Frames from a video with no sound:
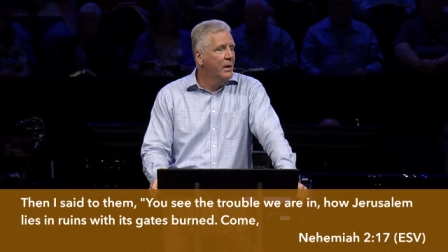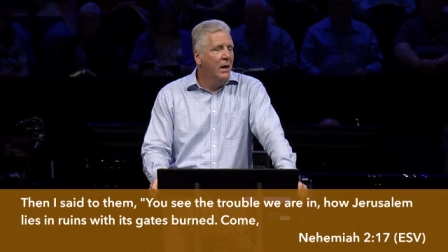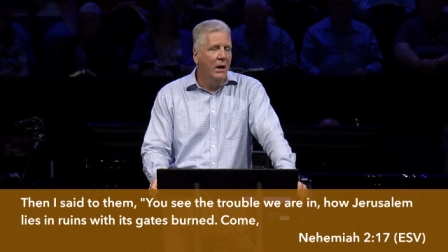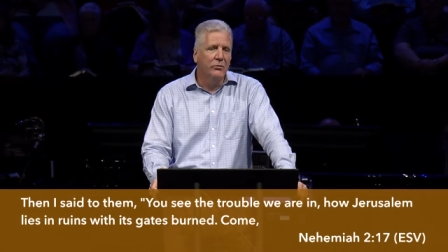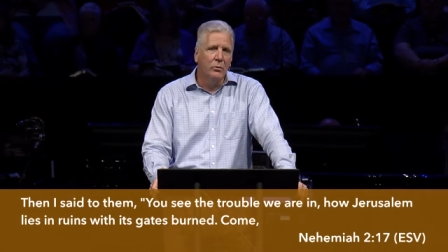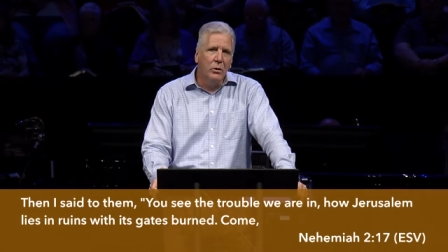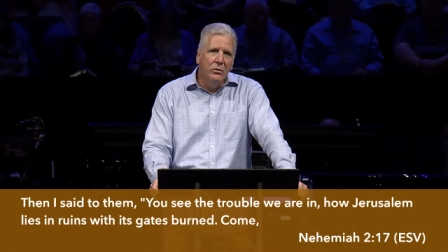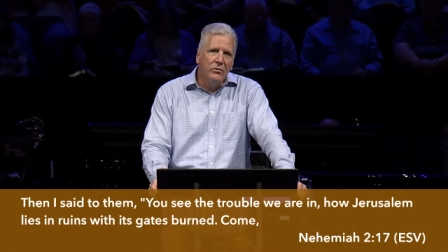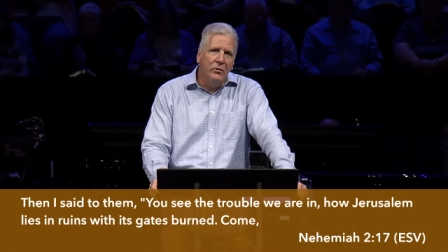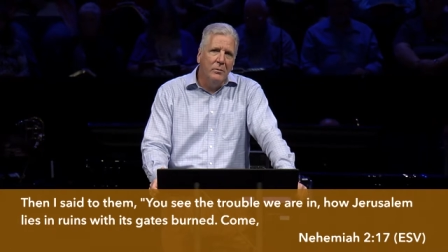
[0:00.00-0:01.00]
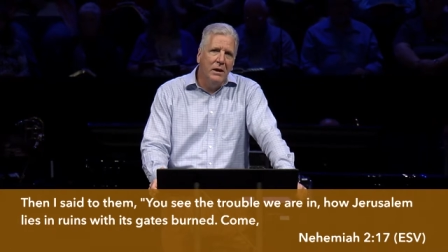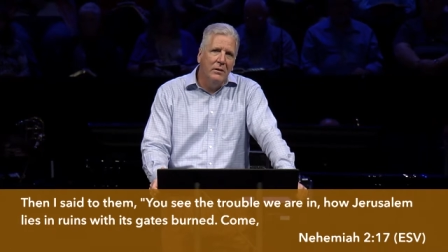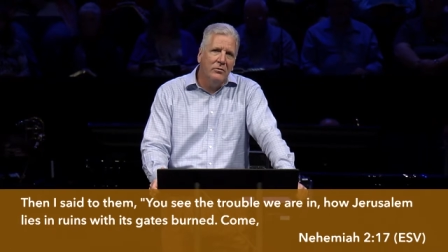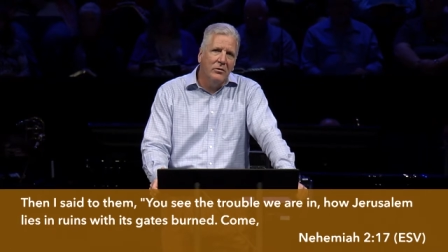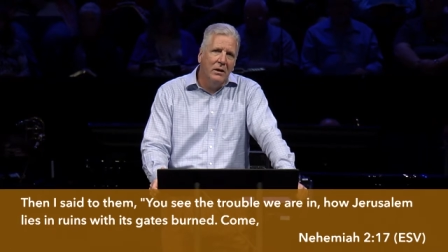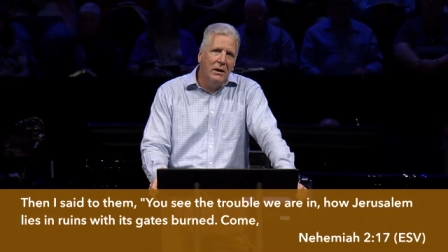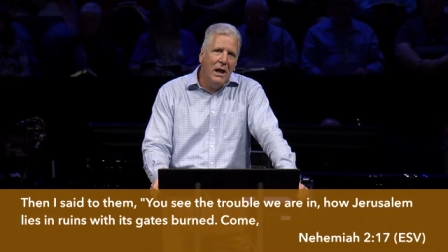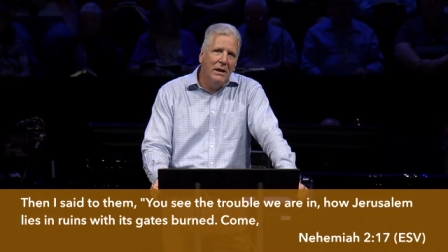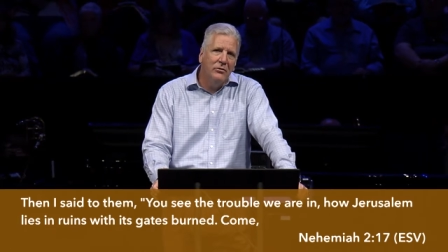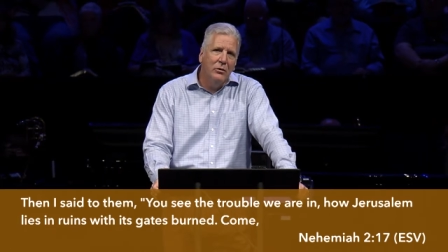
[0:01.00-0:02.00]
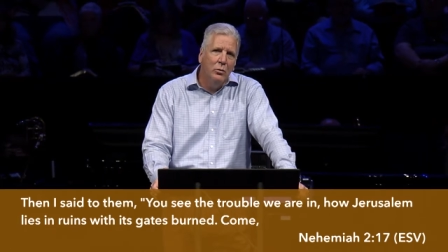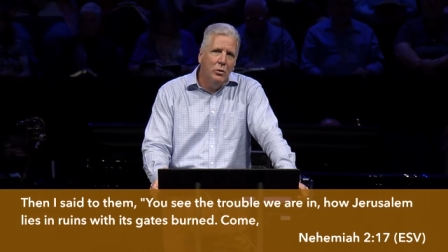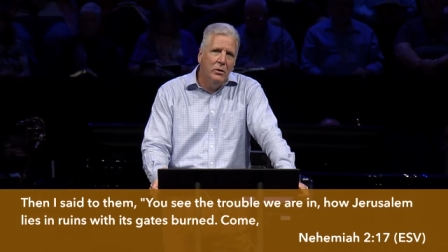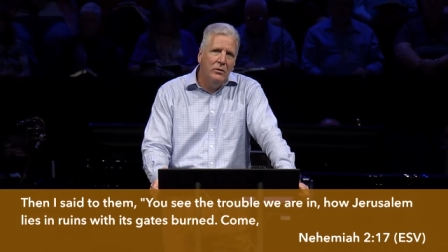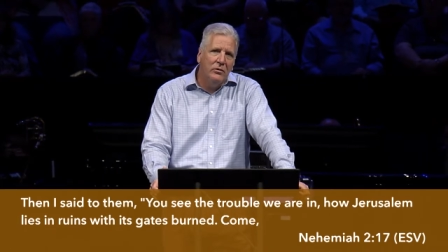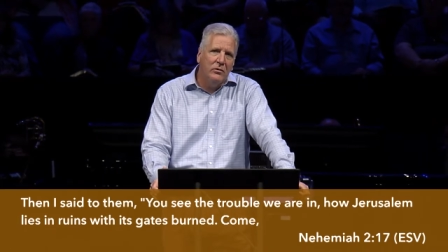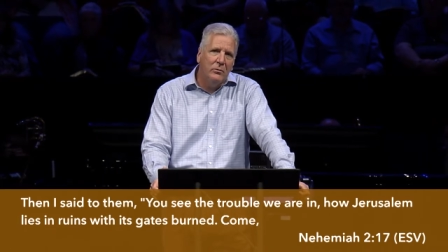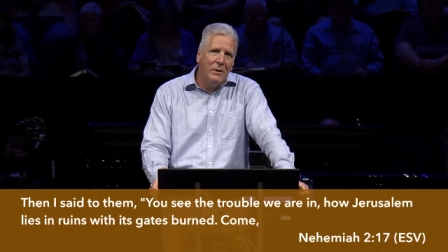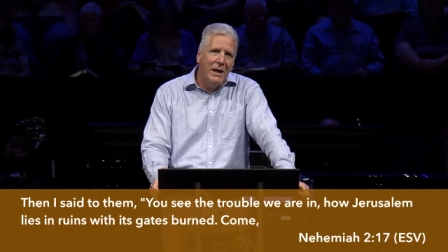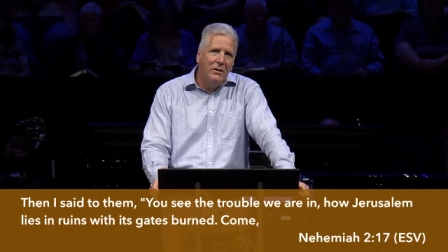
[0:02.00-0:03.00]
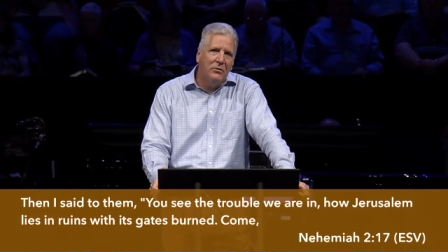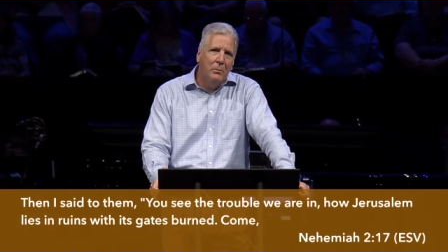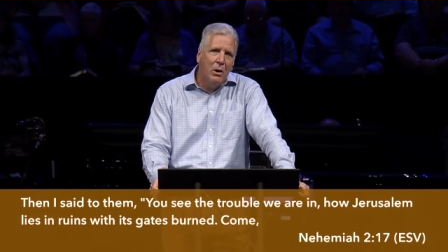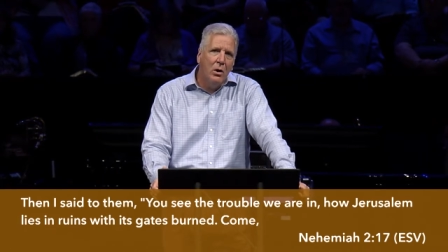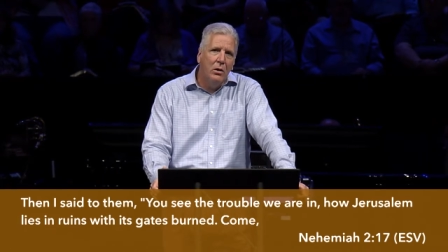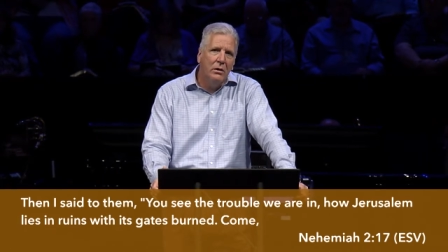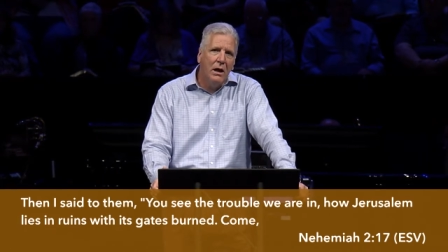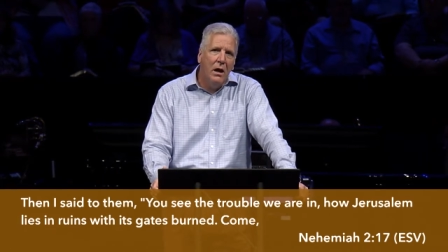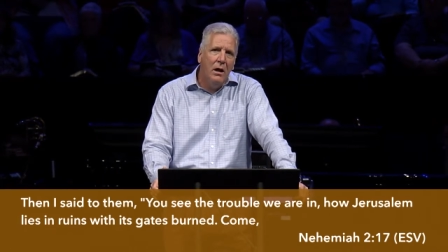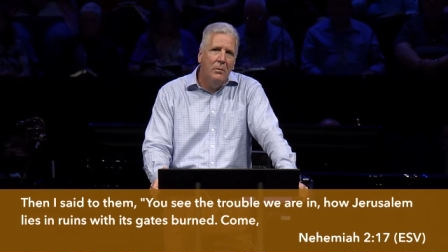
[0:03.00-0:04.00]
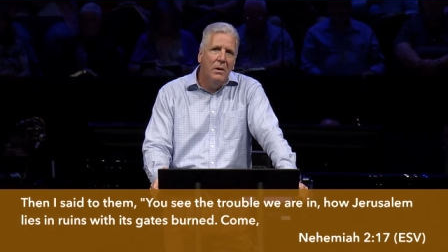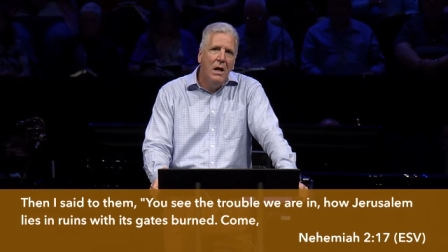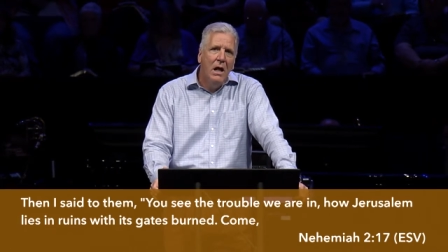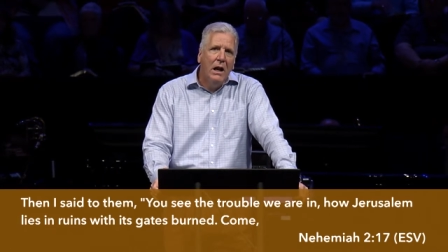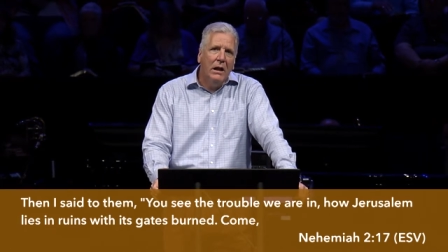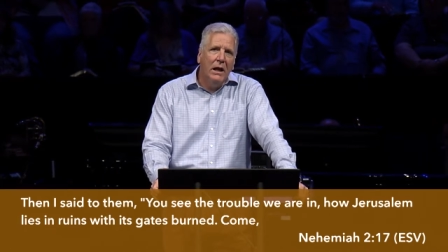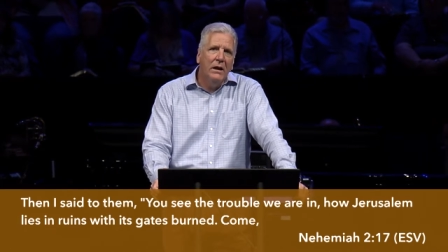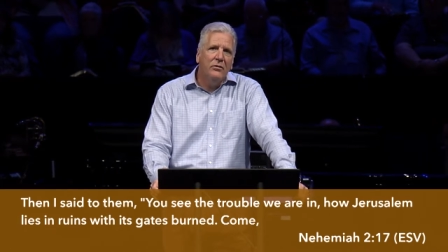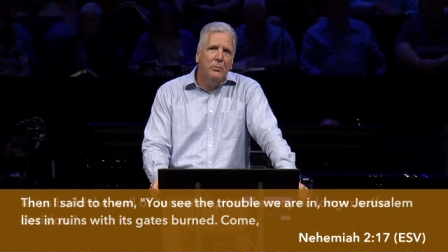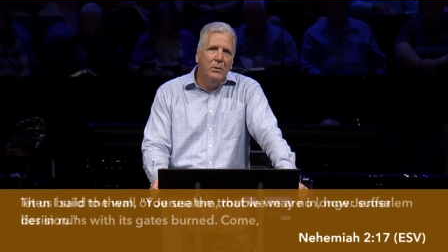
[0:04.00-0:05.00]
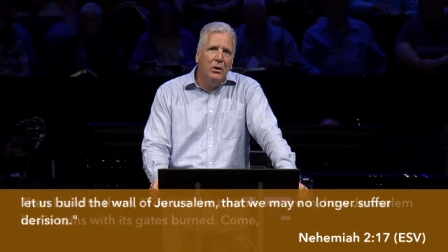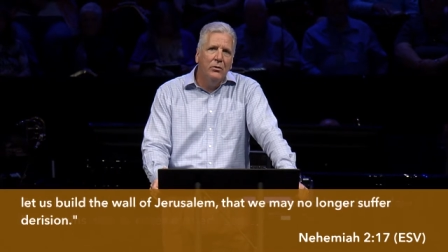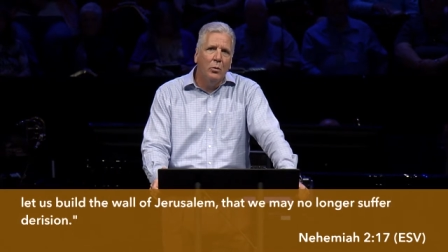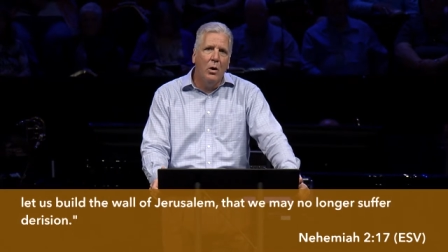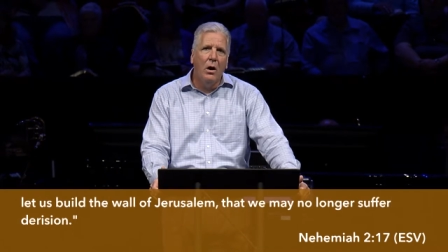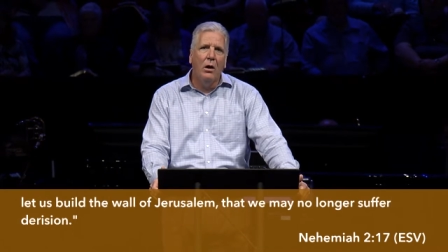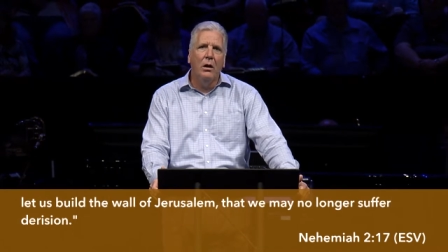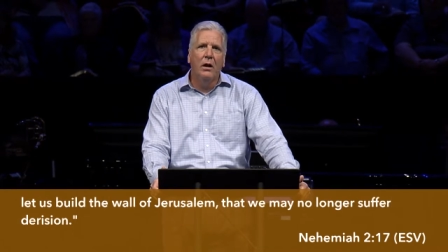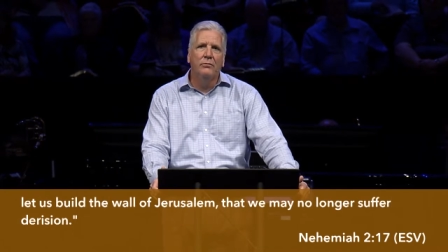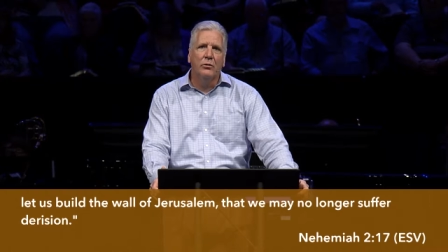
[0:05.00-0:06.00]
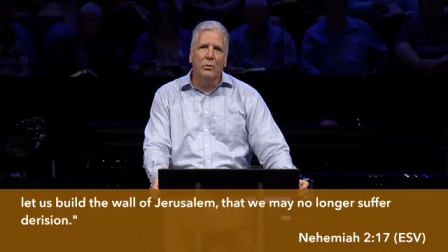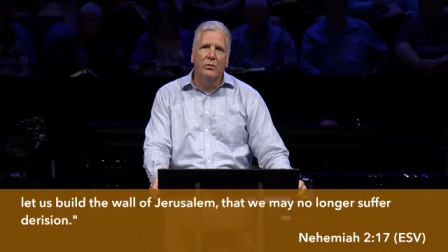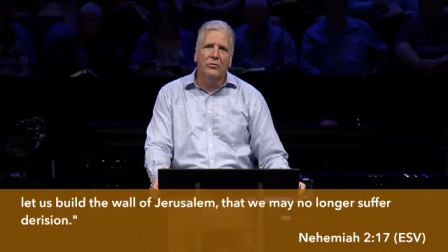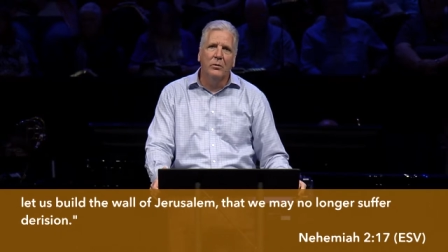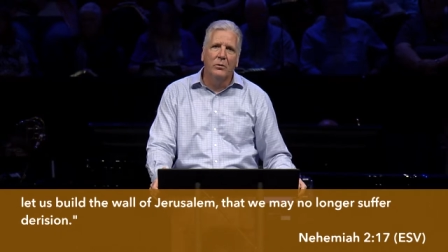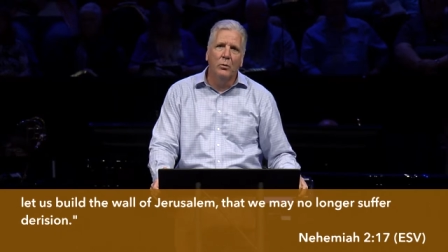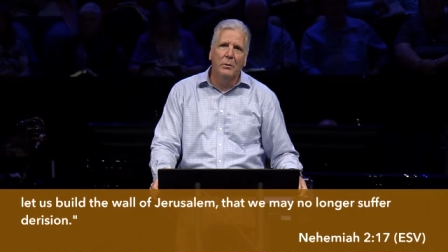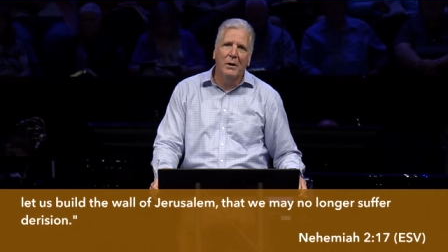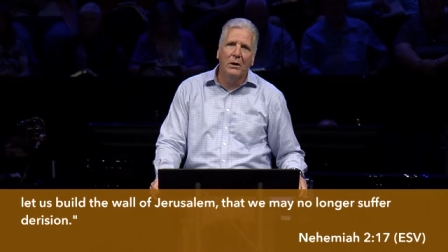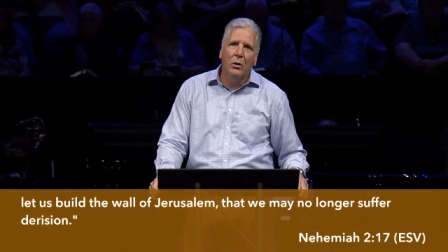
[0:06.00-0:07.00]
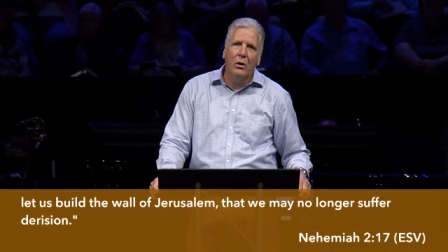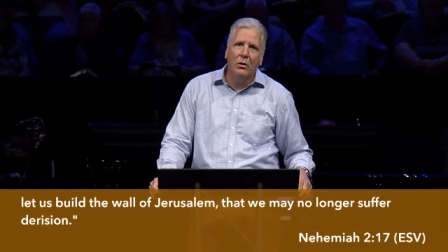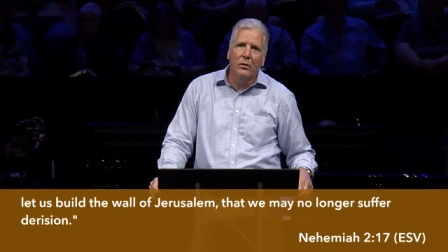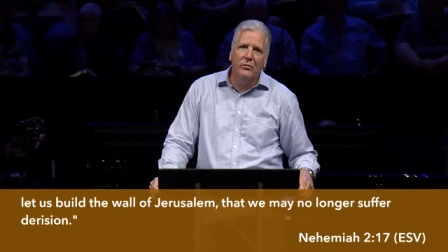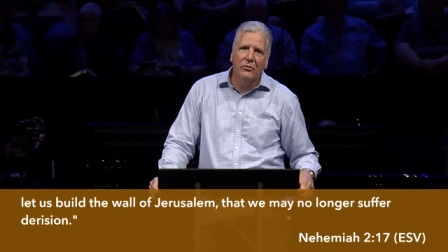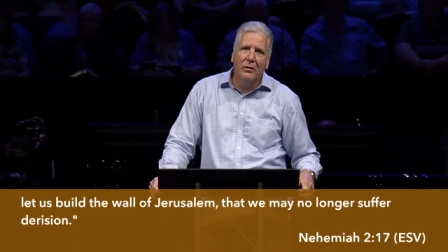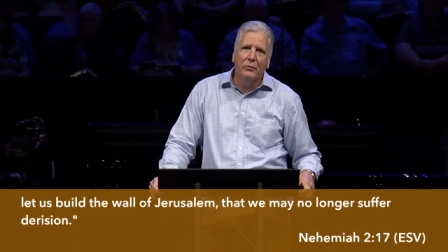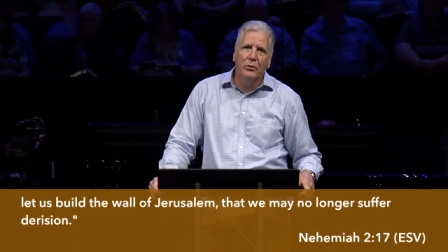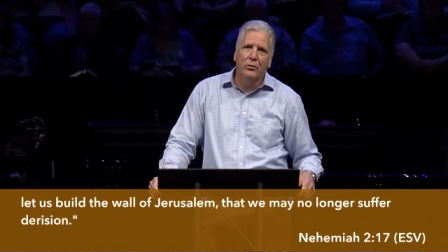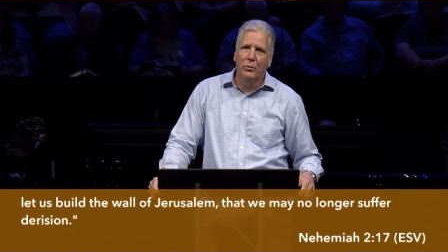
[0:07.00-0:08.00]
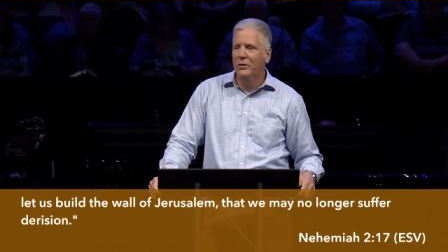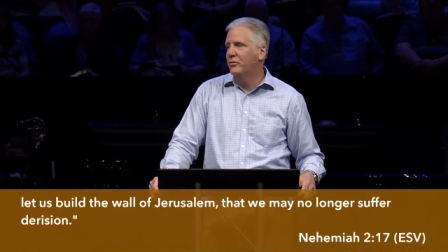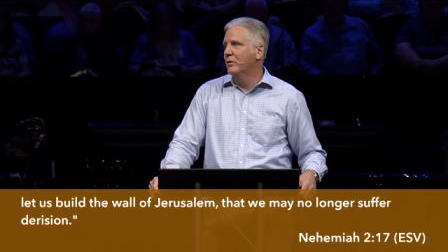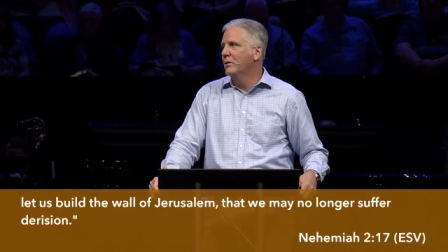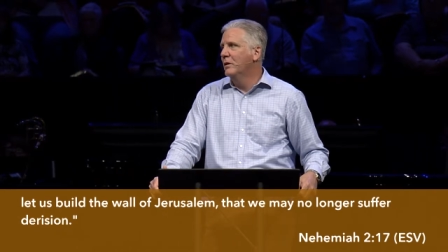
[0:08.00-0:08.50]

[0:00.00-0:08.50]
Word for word: how Jerusalem has, lies in ruins, its gates burned. Come, let us build the wall of Jerusalem that we may no longer suffer derision.